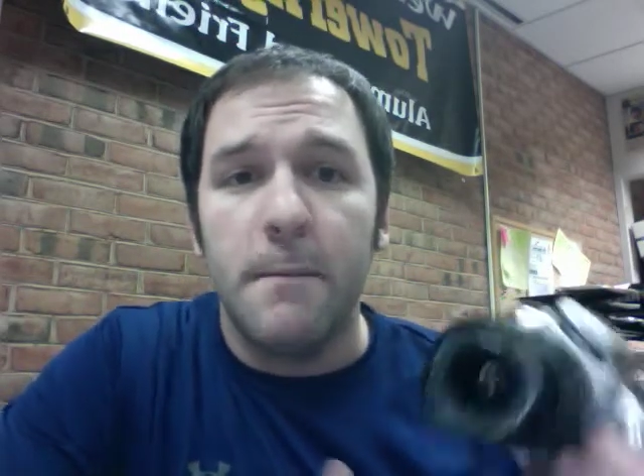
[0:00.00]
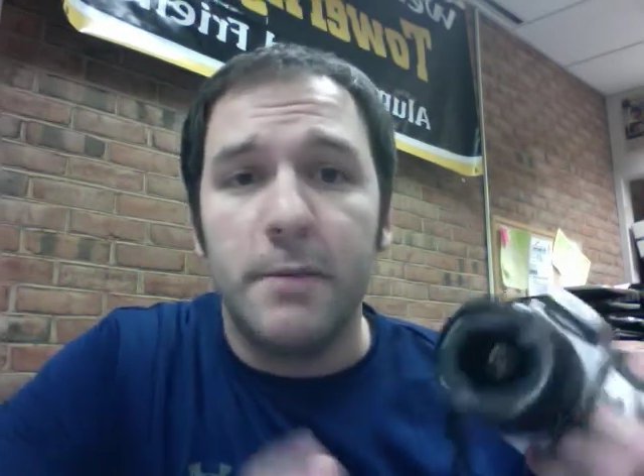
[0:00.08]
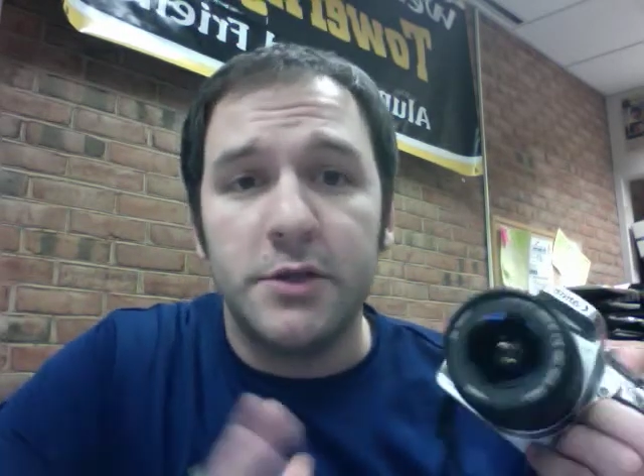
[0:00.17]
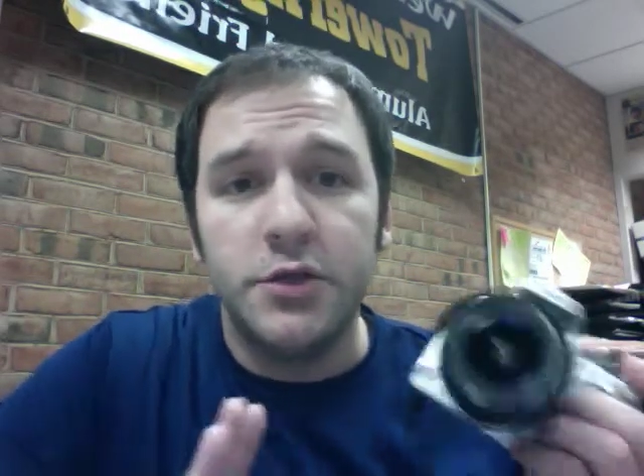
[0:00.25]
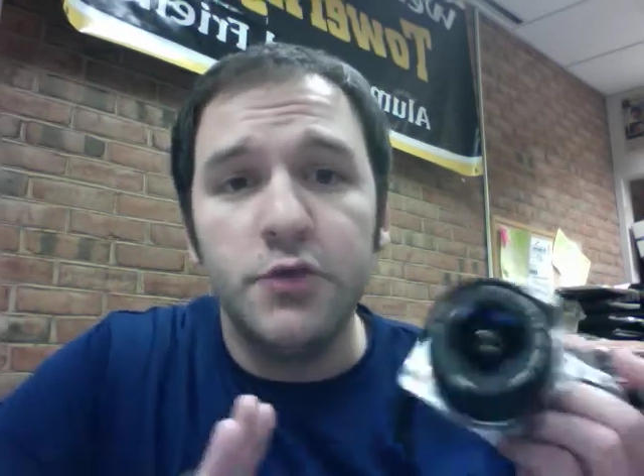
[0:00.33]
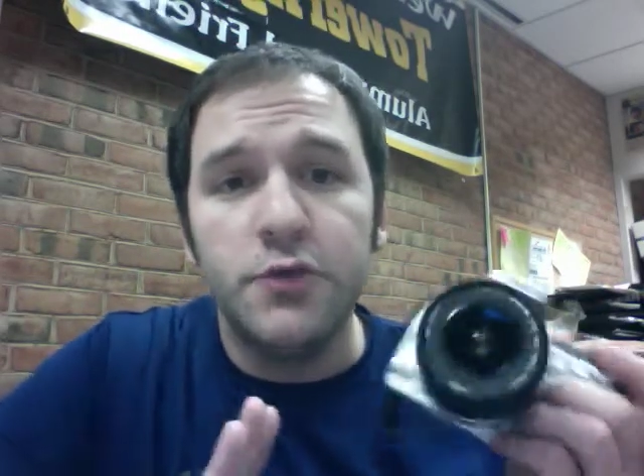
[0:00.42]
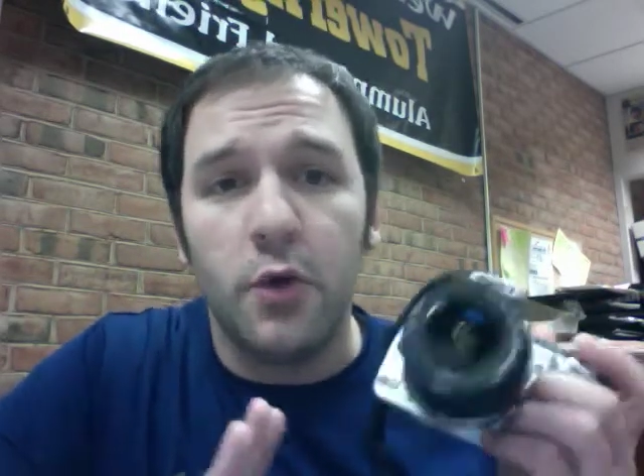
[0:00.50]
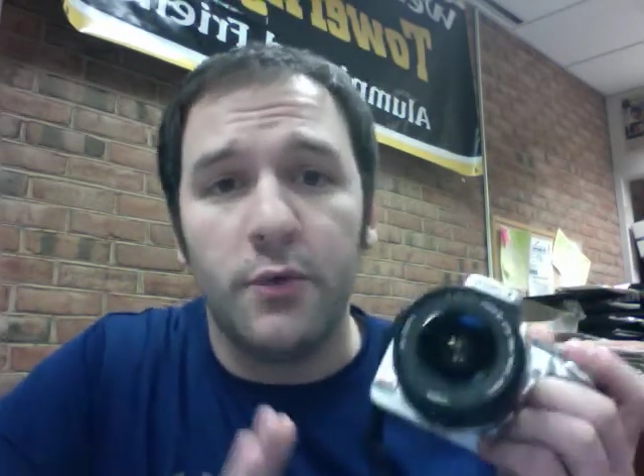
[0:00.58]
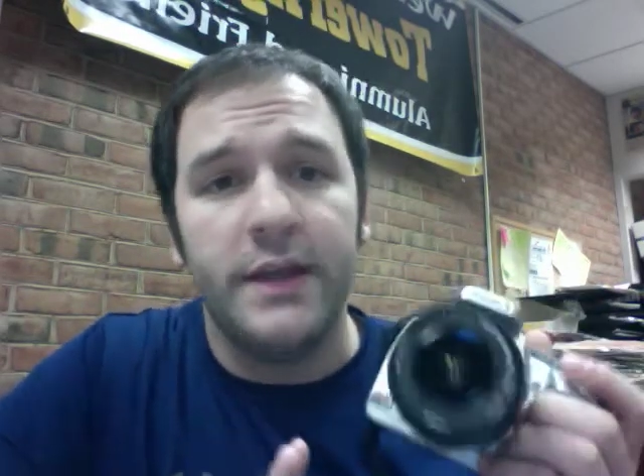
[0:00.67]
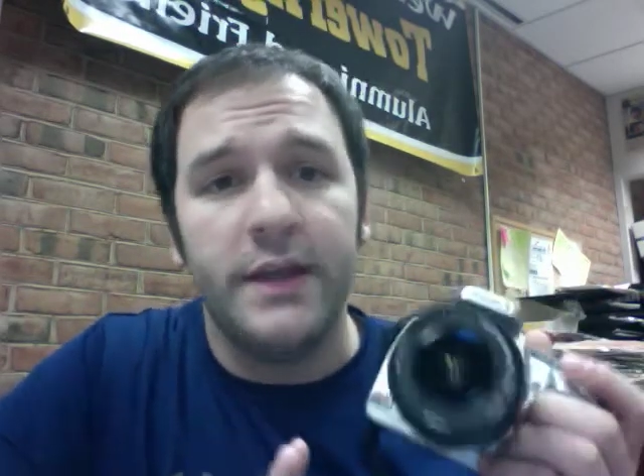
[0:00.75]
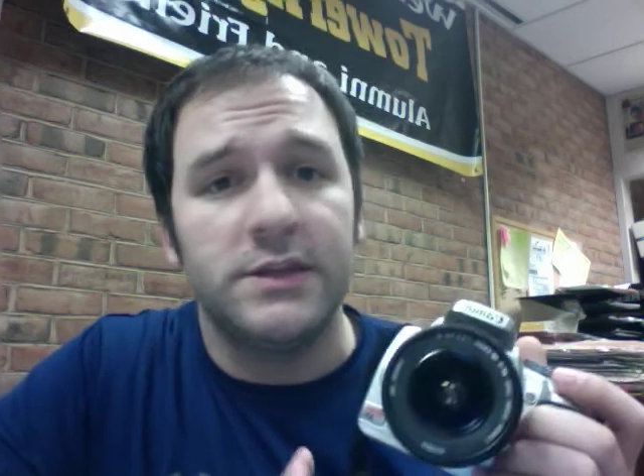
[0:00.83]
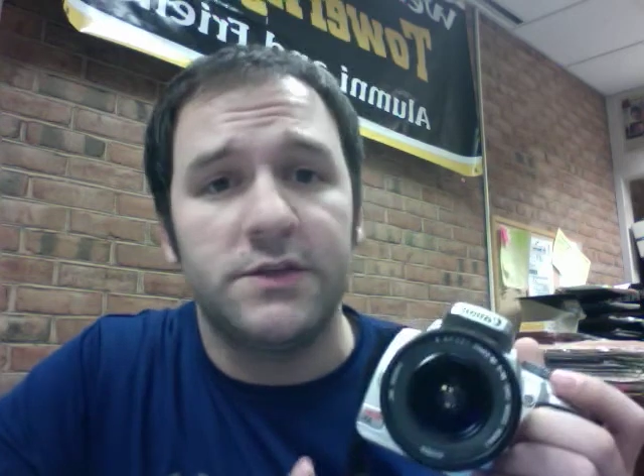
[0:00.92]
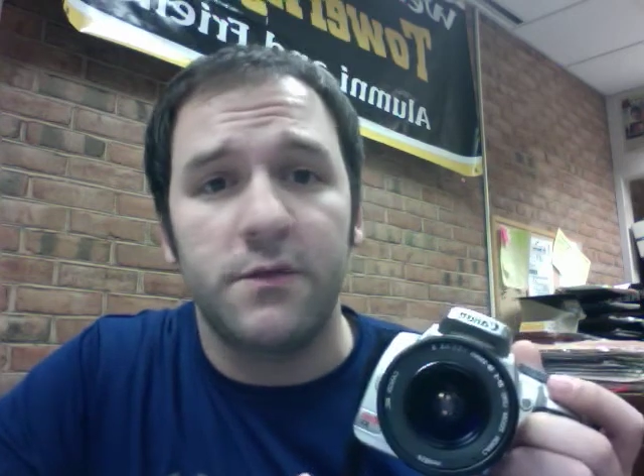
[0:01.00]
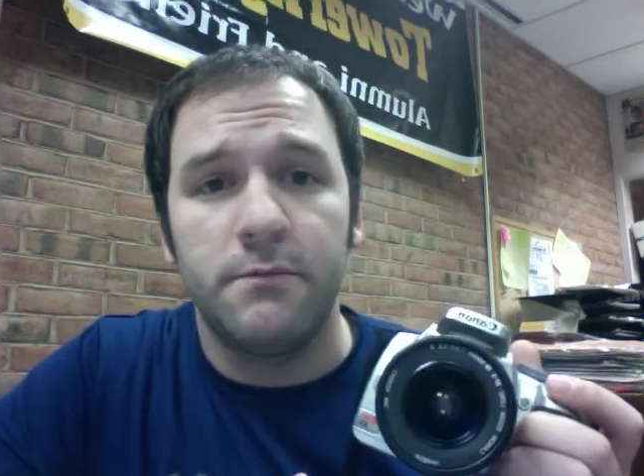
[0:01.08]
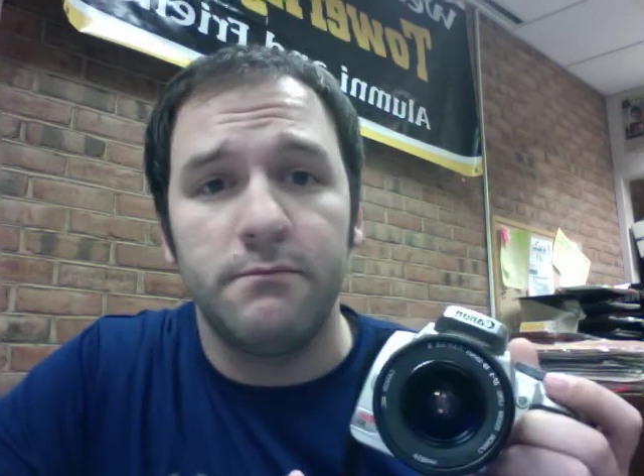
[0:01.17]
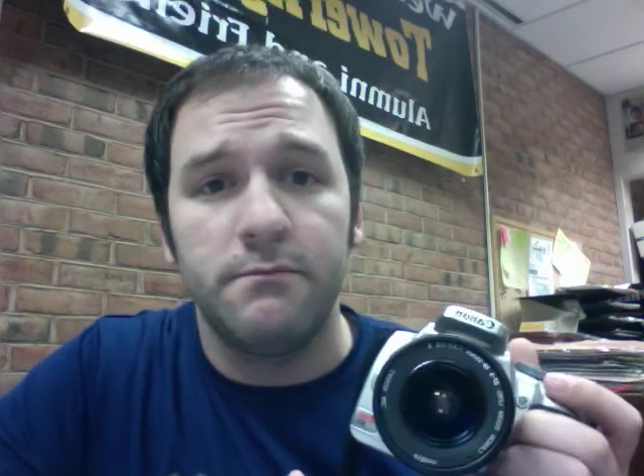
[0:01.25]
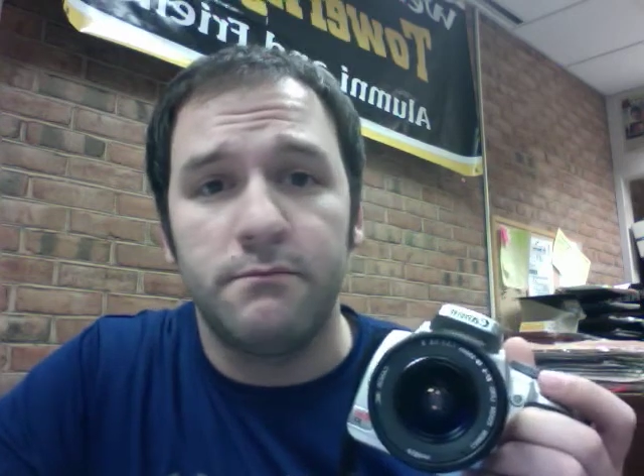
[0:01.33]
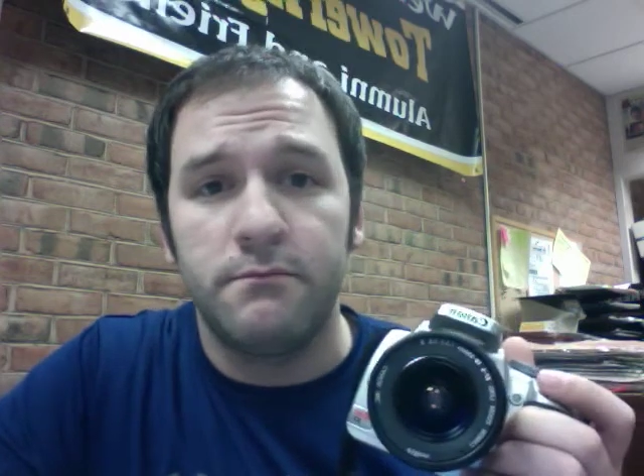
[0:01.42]
but you don't need this
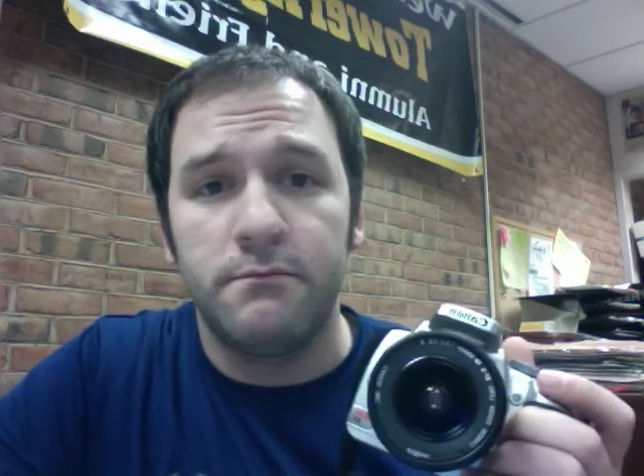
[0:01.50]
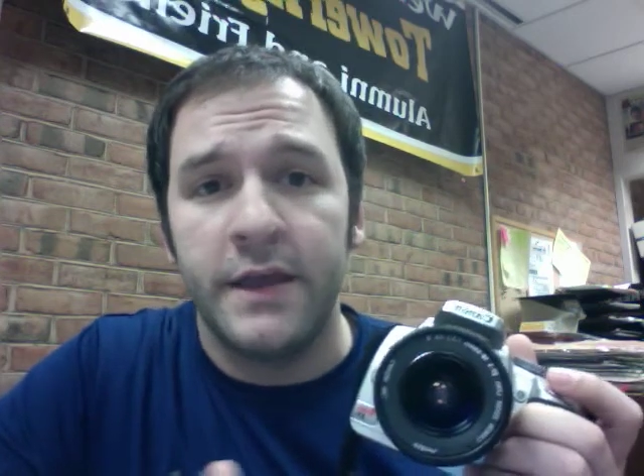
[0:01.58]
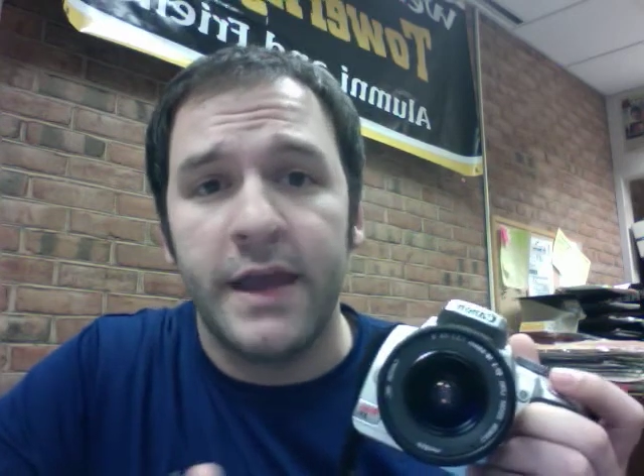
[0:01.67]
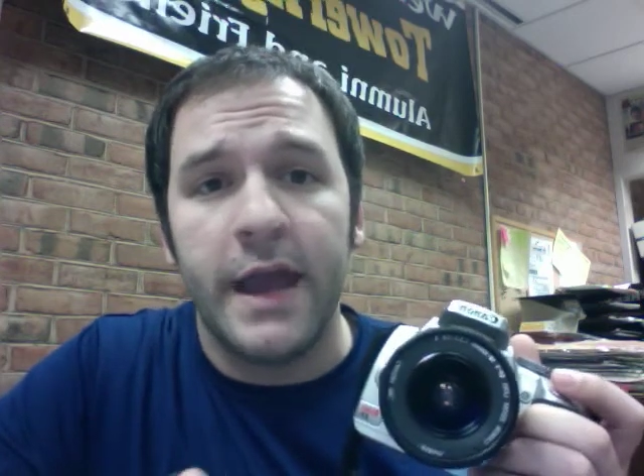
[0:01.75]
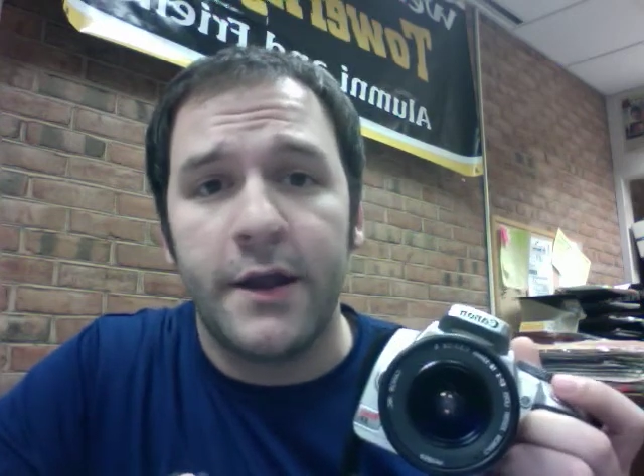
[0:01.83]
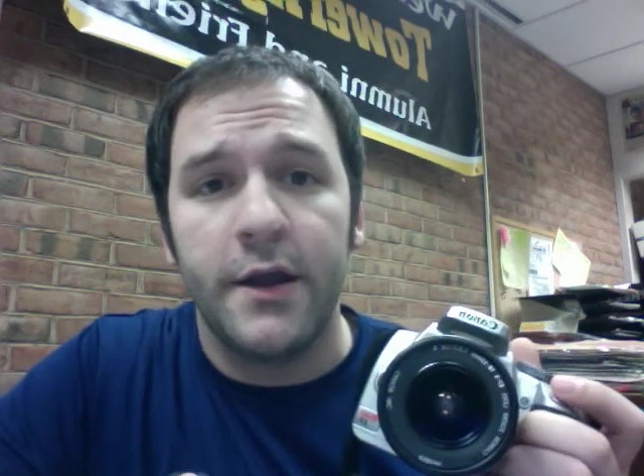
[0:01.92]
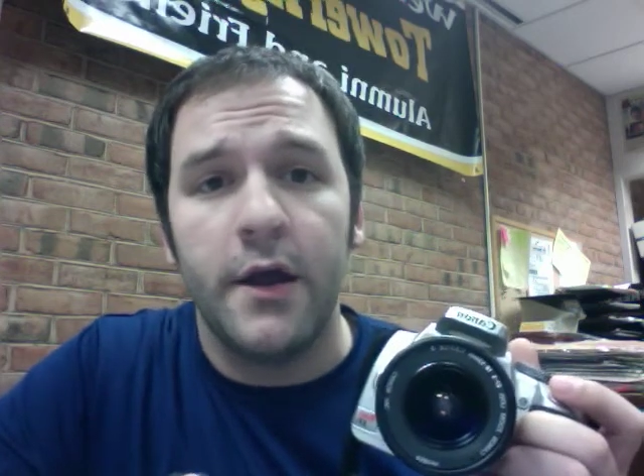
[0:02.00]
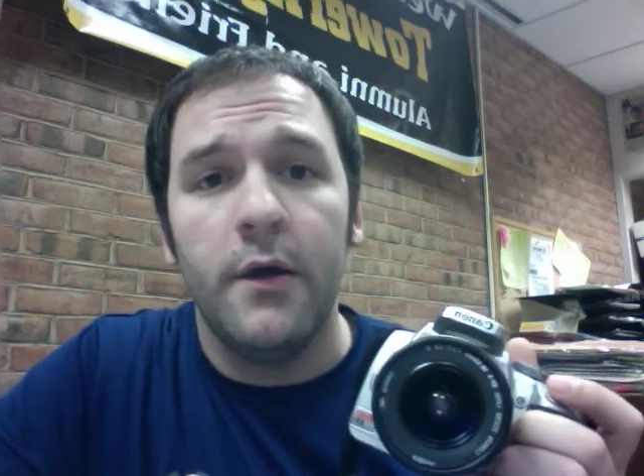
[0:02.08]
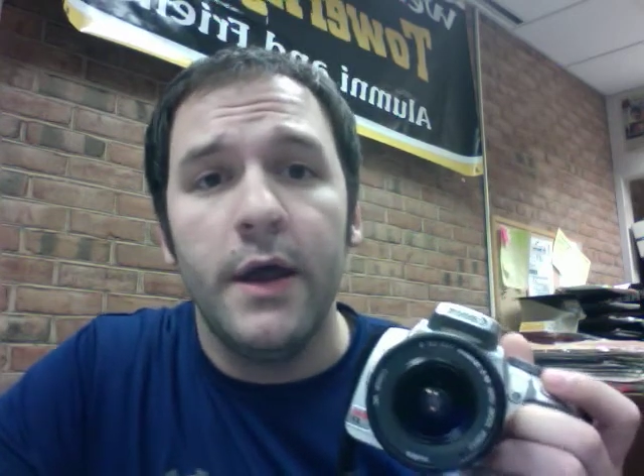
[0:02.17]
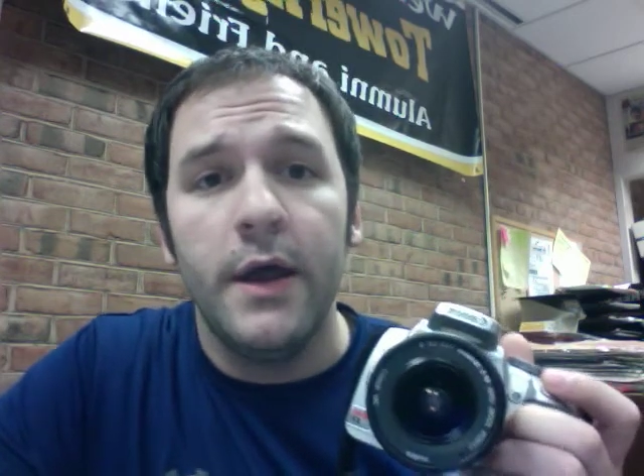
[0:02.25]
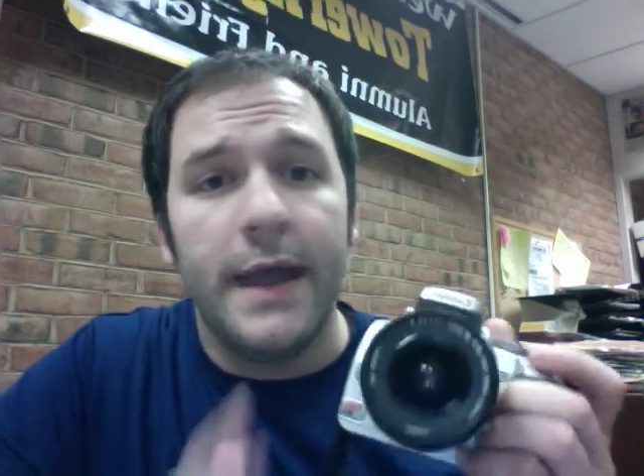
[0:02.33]
from the get-go.